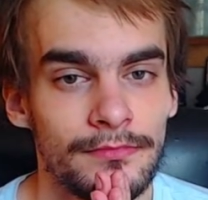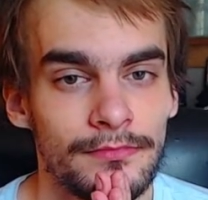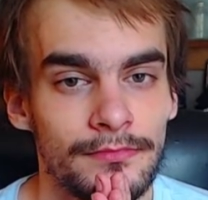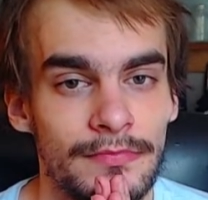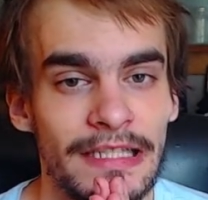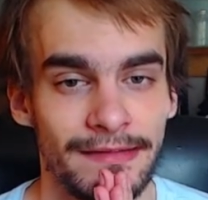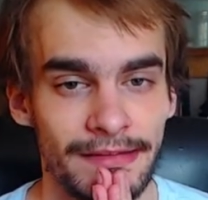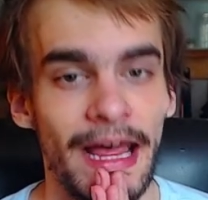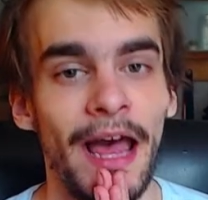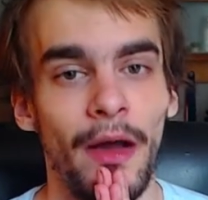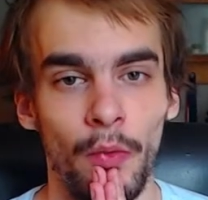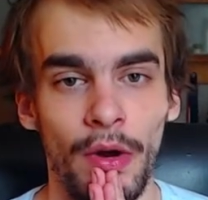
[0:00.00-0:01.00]
is
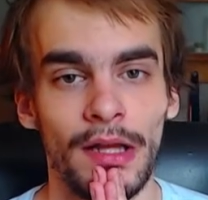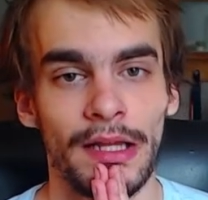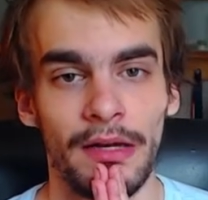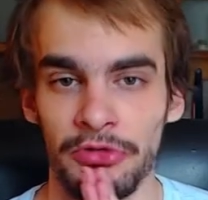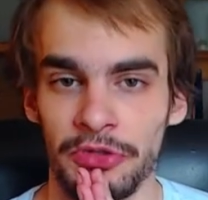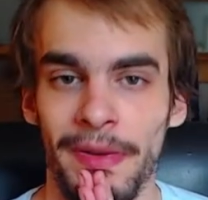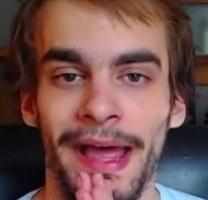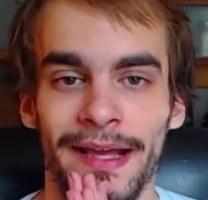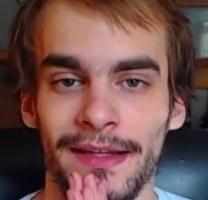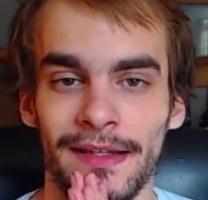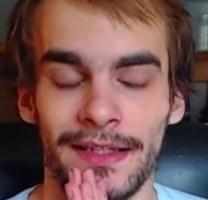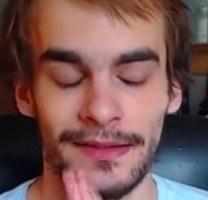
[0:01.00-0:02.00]
that while I was
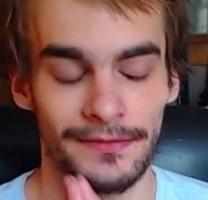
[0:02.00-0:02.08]
packing it,